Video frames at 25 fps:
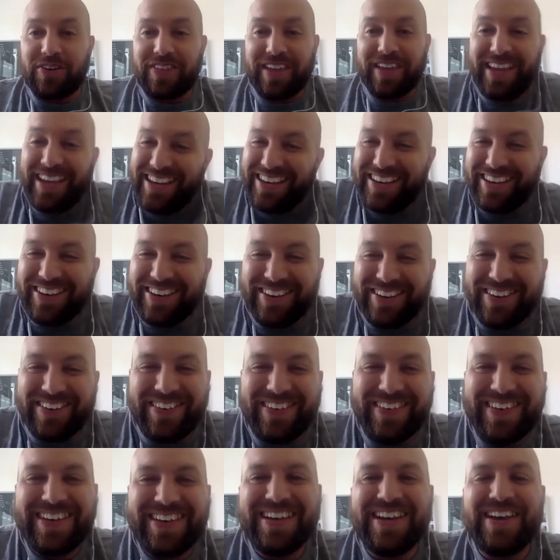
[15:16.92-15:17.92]

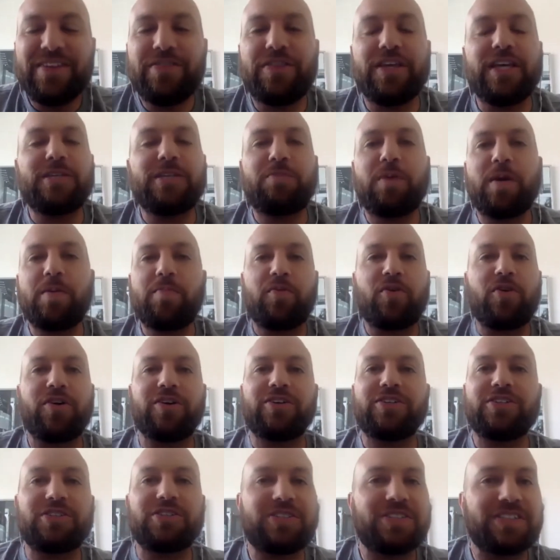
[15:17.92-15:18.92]
These like, I thought just...
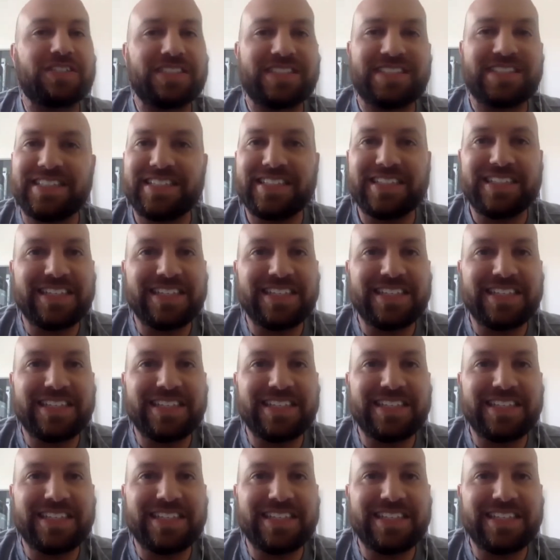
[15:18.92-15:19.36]
like they were,